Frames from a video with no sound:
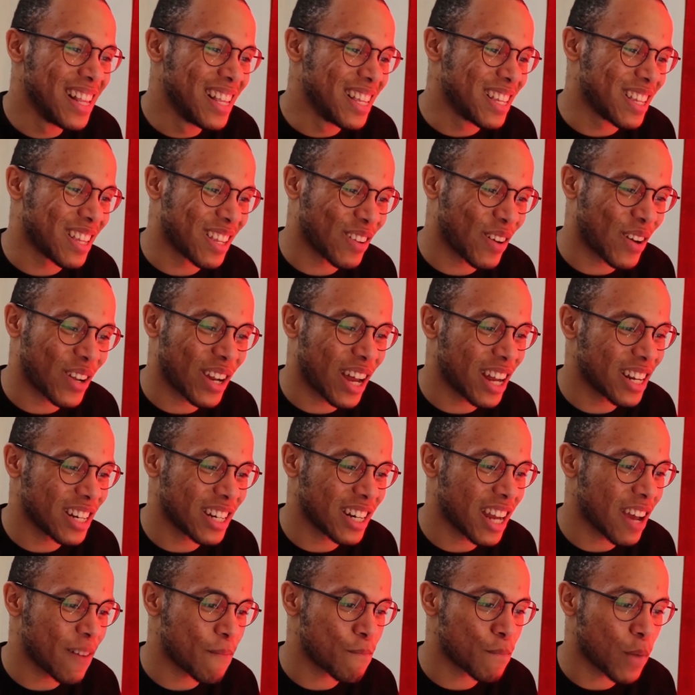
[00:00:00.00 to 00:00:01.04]
So I
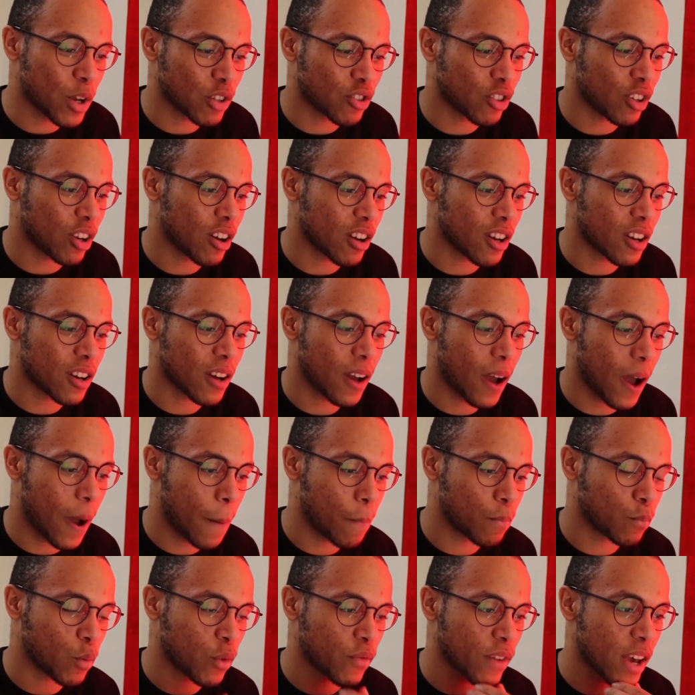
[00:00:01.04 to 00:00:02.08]
didn't have much luck
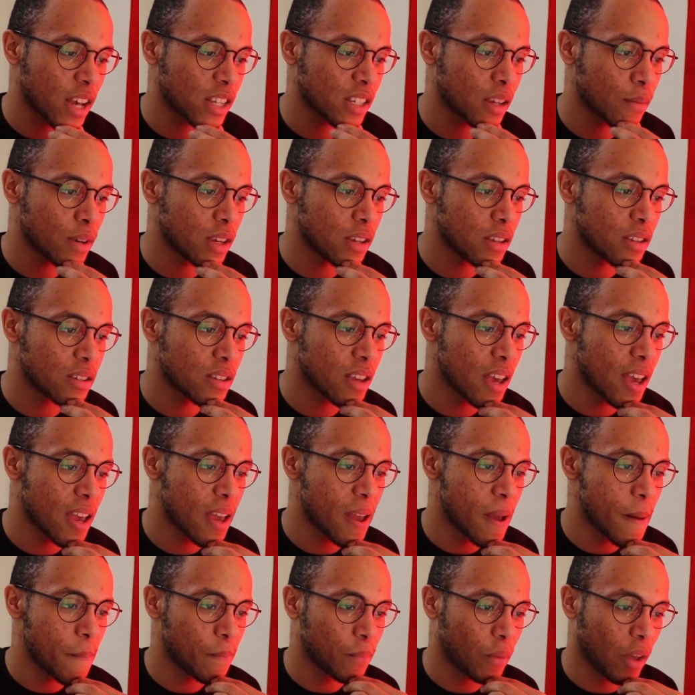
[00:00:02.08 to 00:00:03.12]
with SMEs,
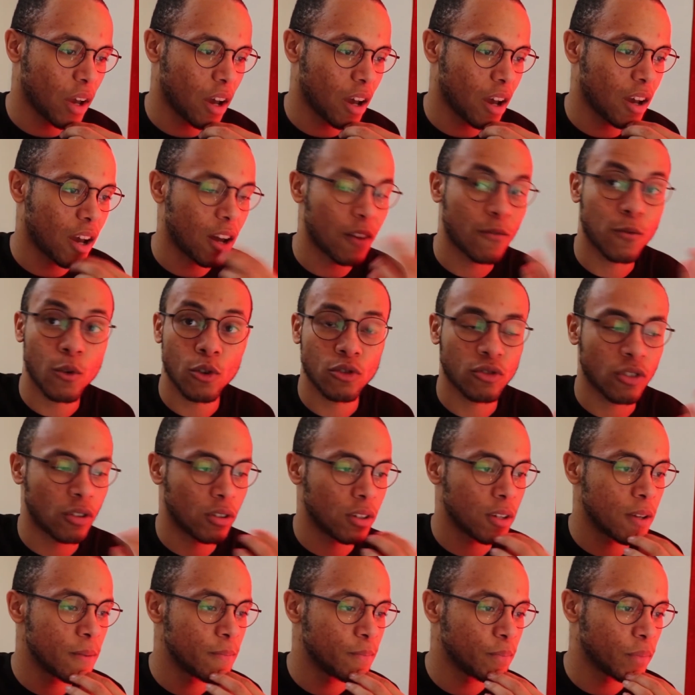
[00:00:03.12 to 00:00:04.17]

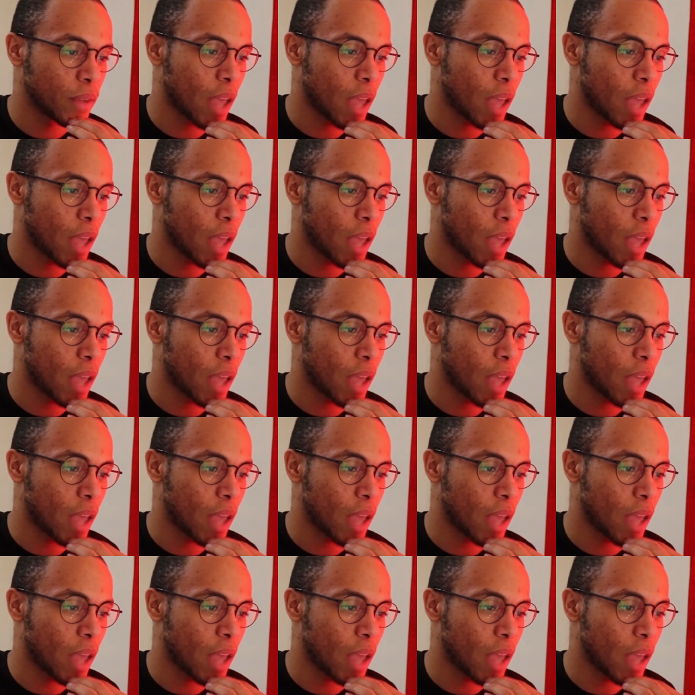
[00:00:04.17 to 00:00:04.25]
unfortunately.